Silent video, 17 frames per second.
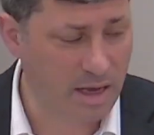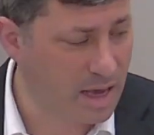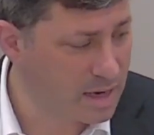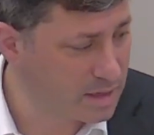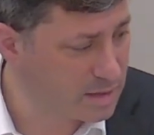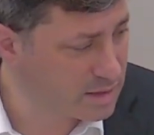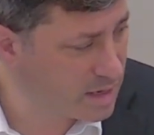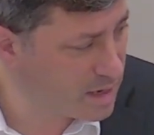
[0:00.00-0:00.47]

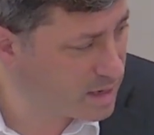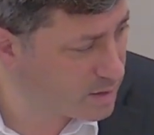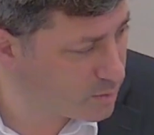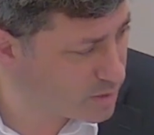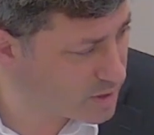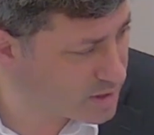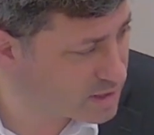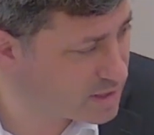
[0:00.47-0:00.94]
how to say it
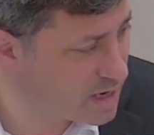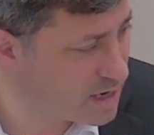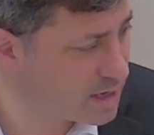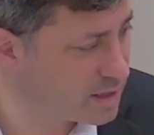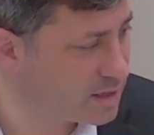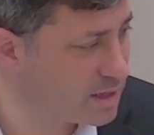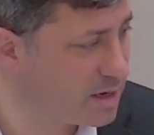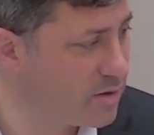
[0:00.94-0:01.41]
and where to
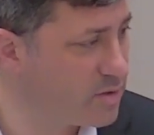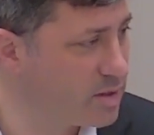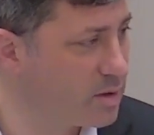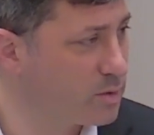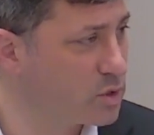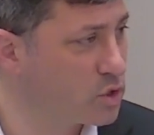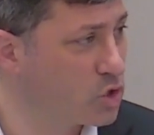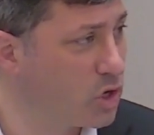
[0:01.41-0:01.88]
say it, and
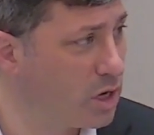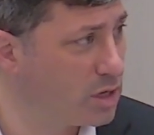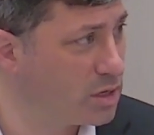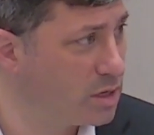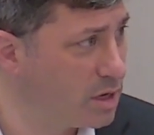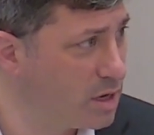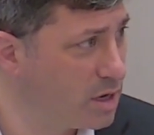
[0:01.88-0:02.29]
everything was good.